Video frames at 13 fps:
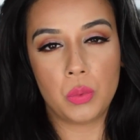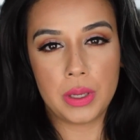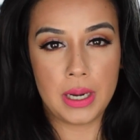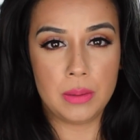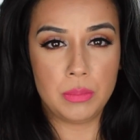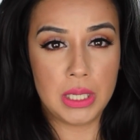what
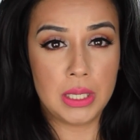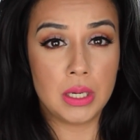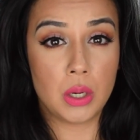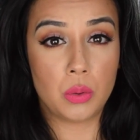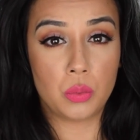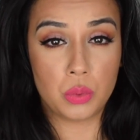I mean
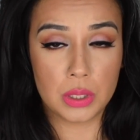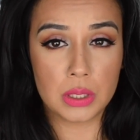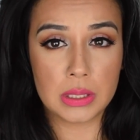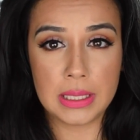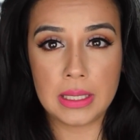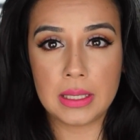
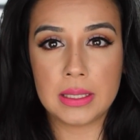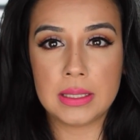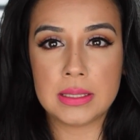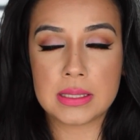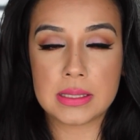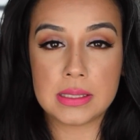really
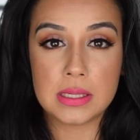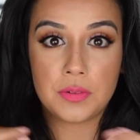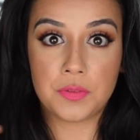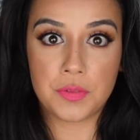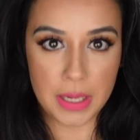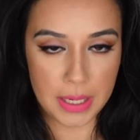is
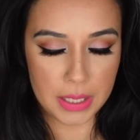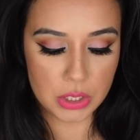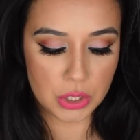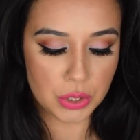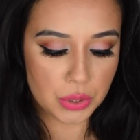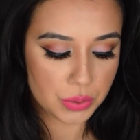define
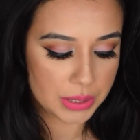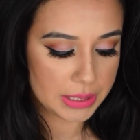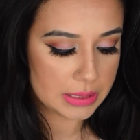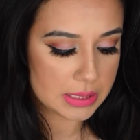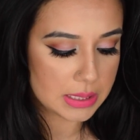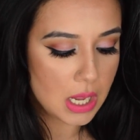your
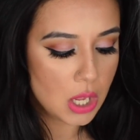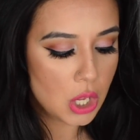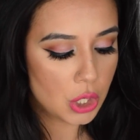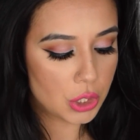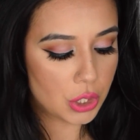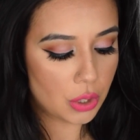crease,
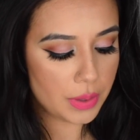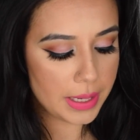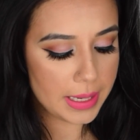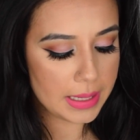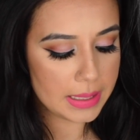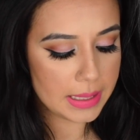go
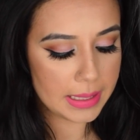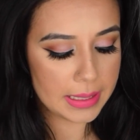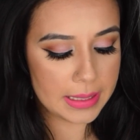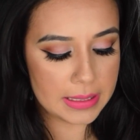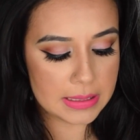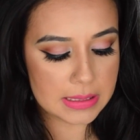ahead
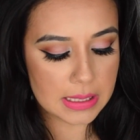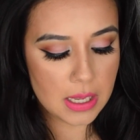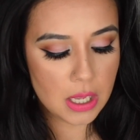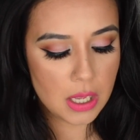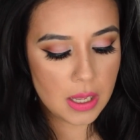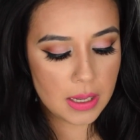and
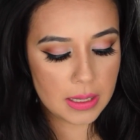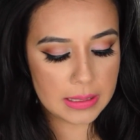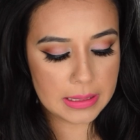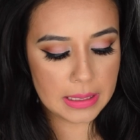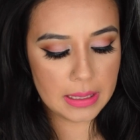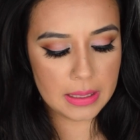
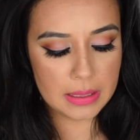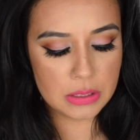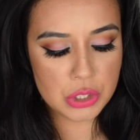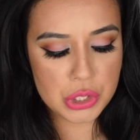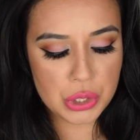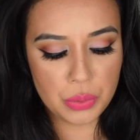get
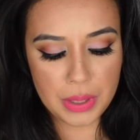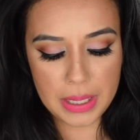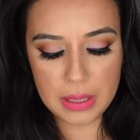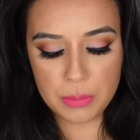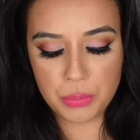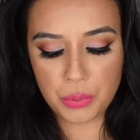into
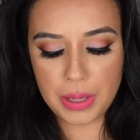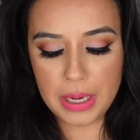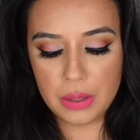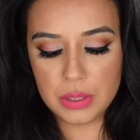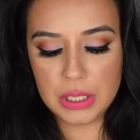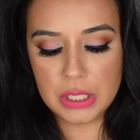a
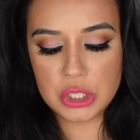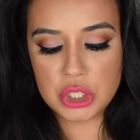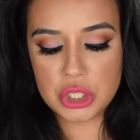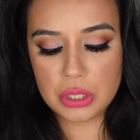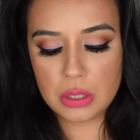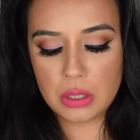
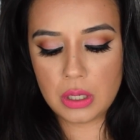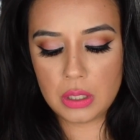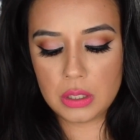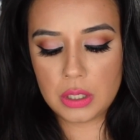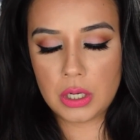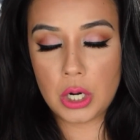brownish
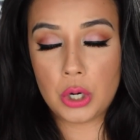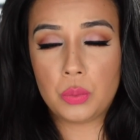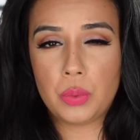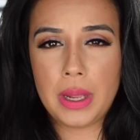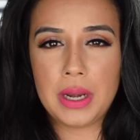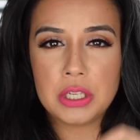color, a
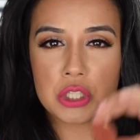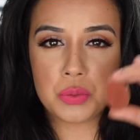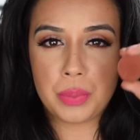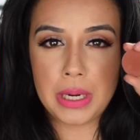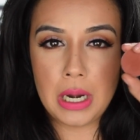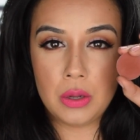reddish
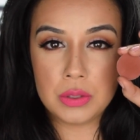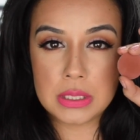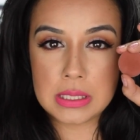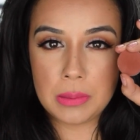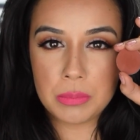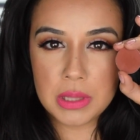brown,
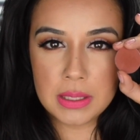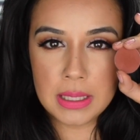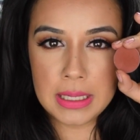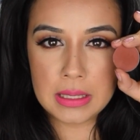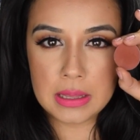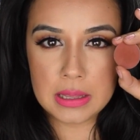something
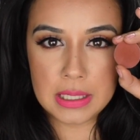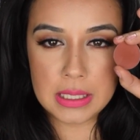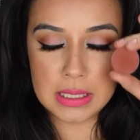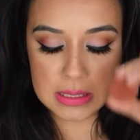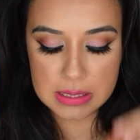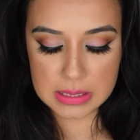like
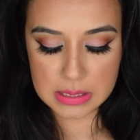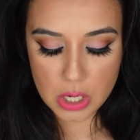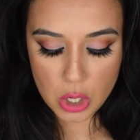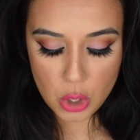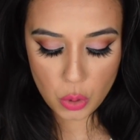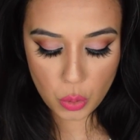this,
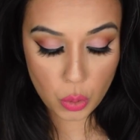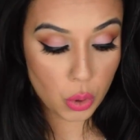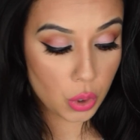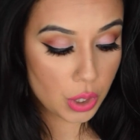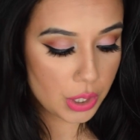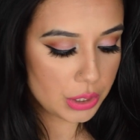
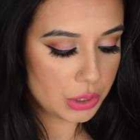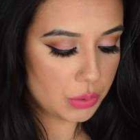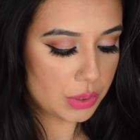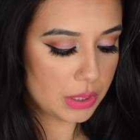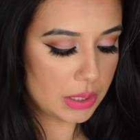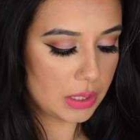or you
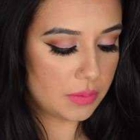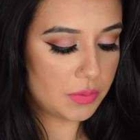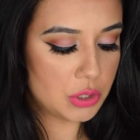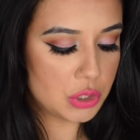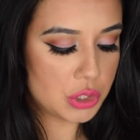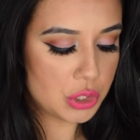can
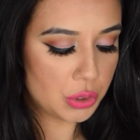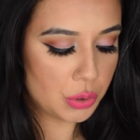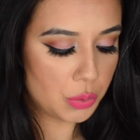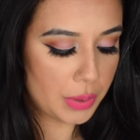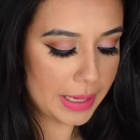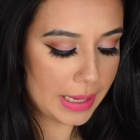even
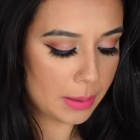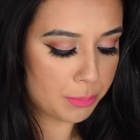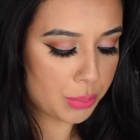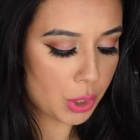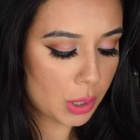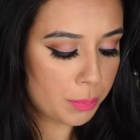do a
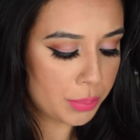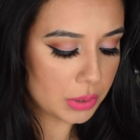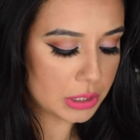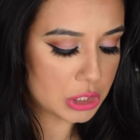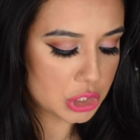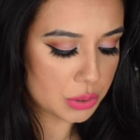
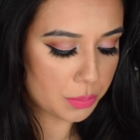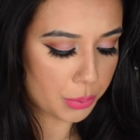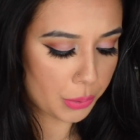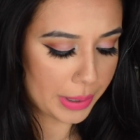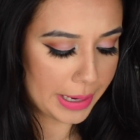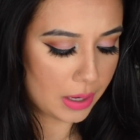purplish
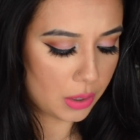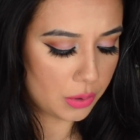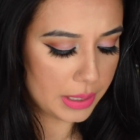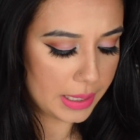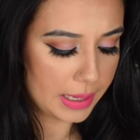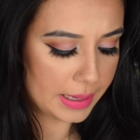
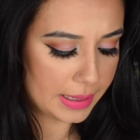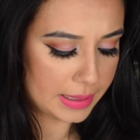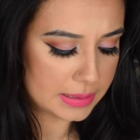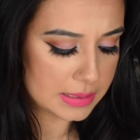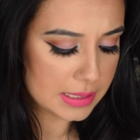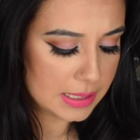brown
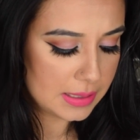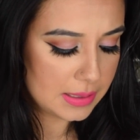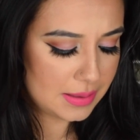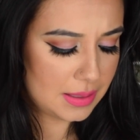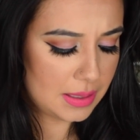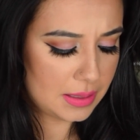and
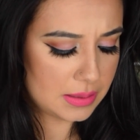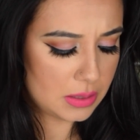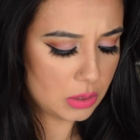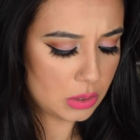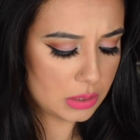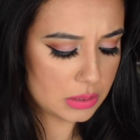it
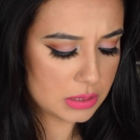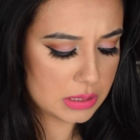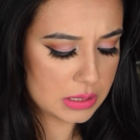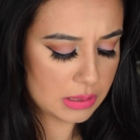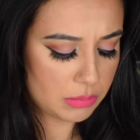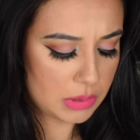looks
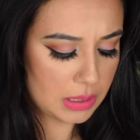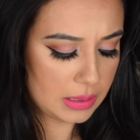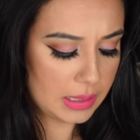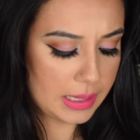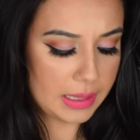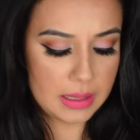something
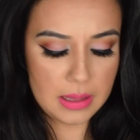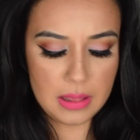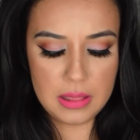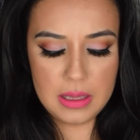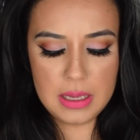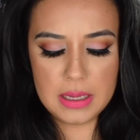like
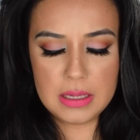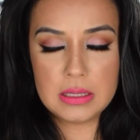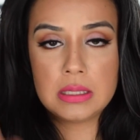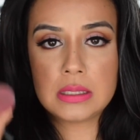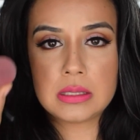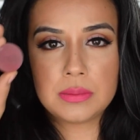
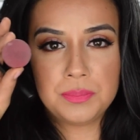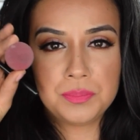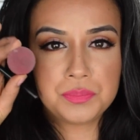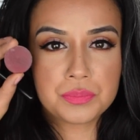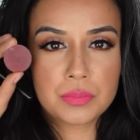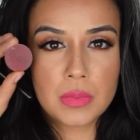this.
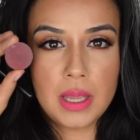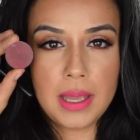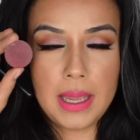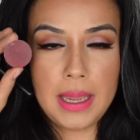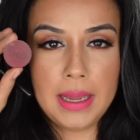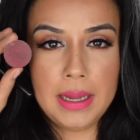
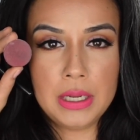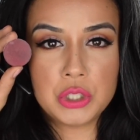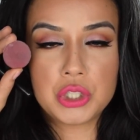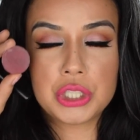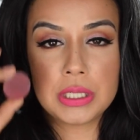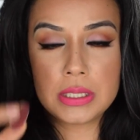
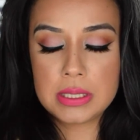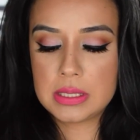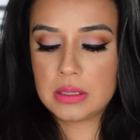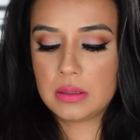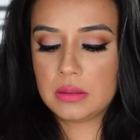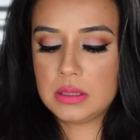And
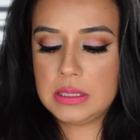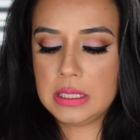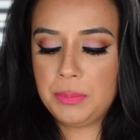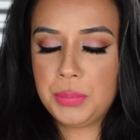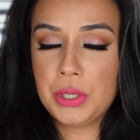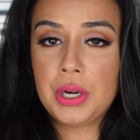just
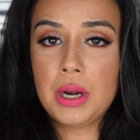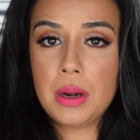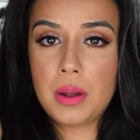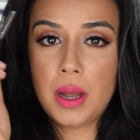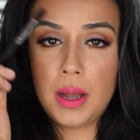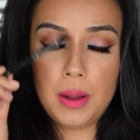dip your
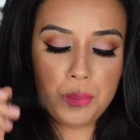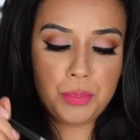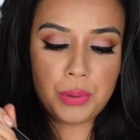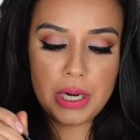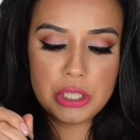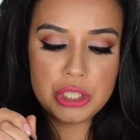
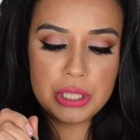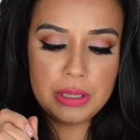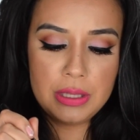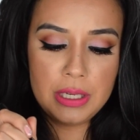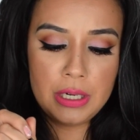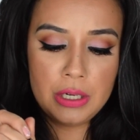brush
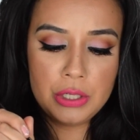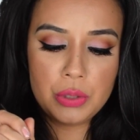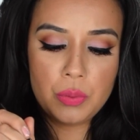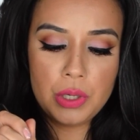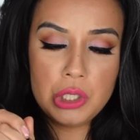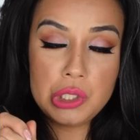in there.
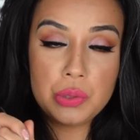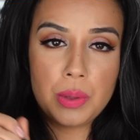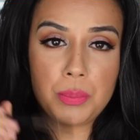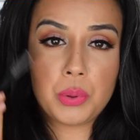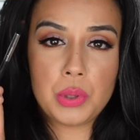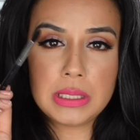You want to do a
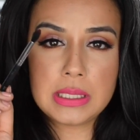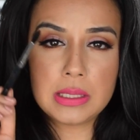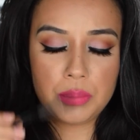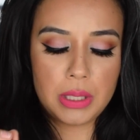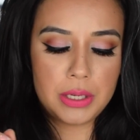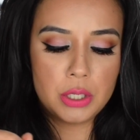
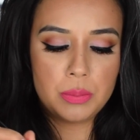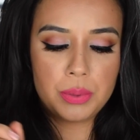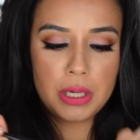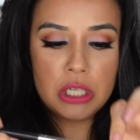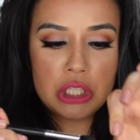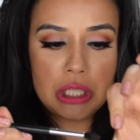pointed blender
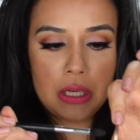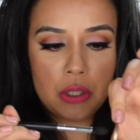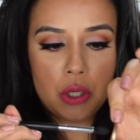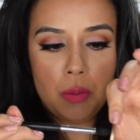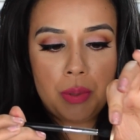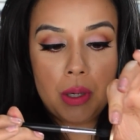brush and
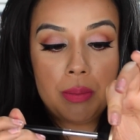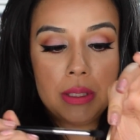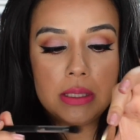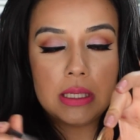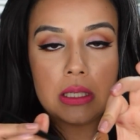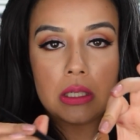go
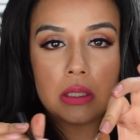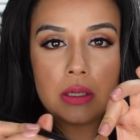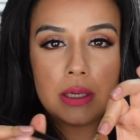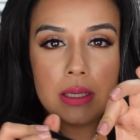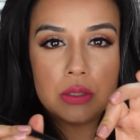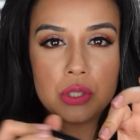perpendicular
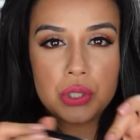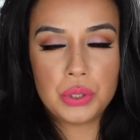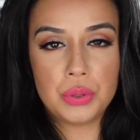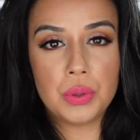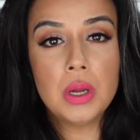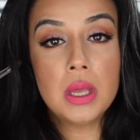
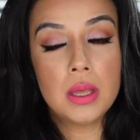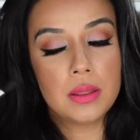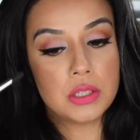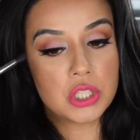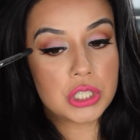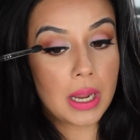into
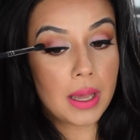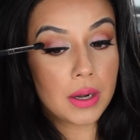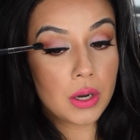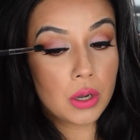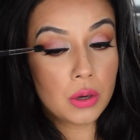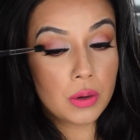the
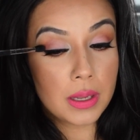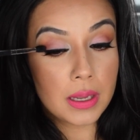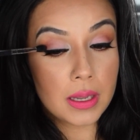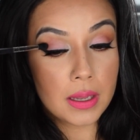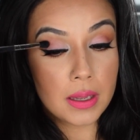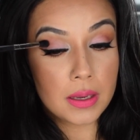shadow
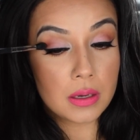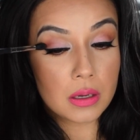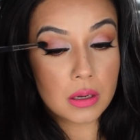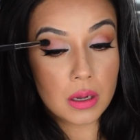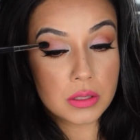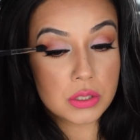and
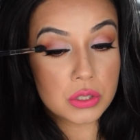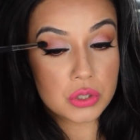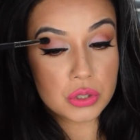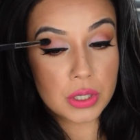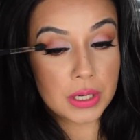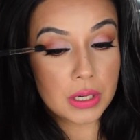
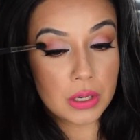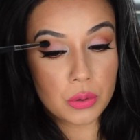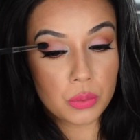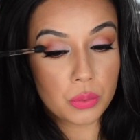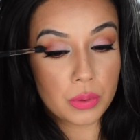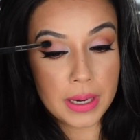concentrate it
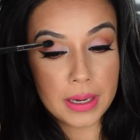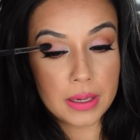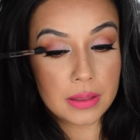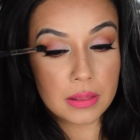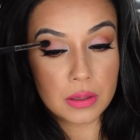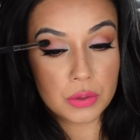right
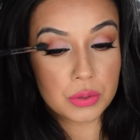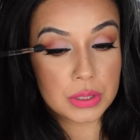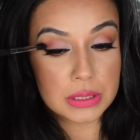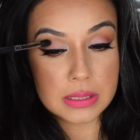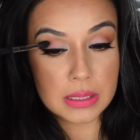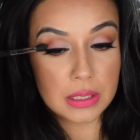in the
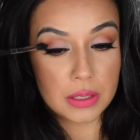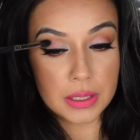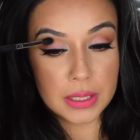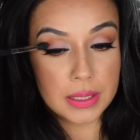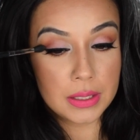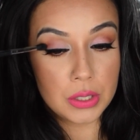crease
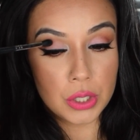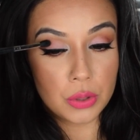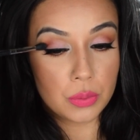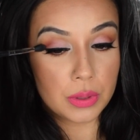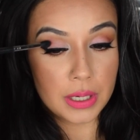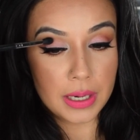area,
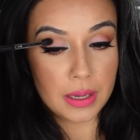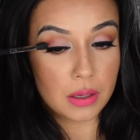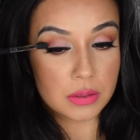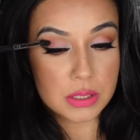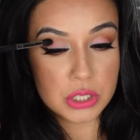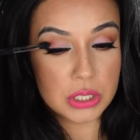nowhere
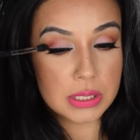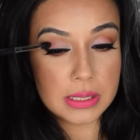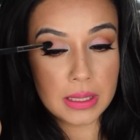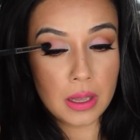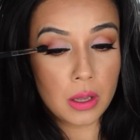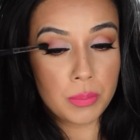else, just to
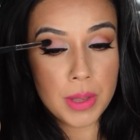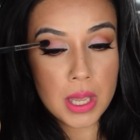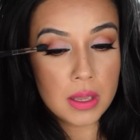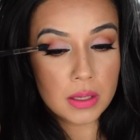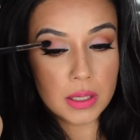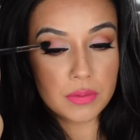help
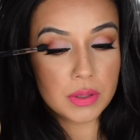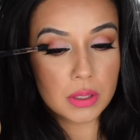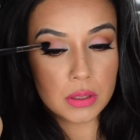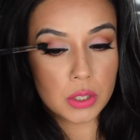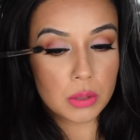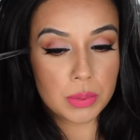give it a
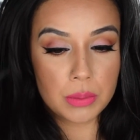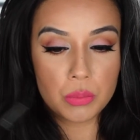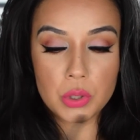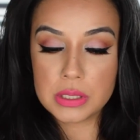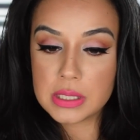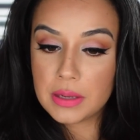little bit
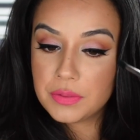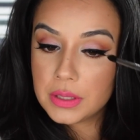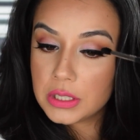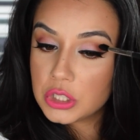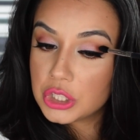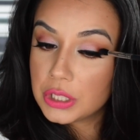more
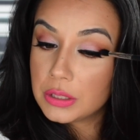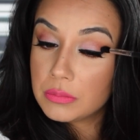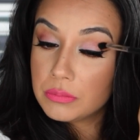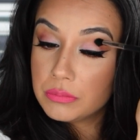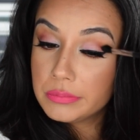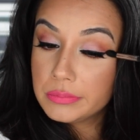definition.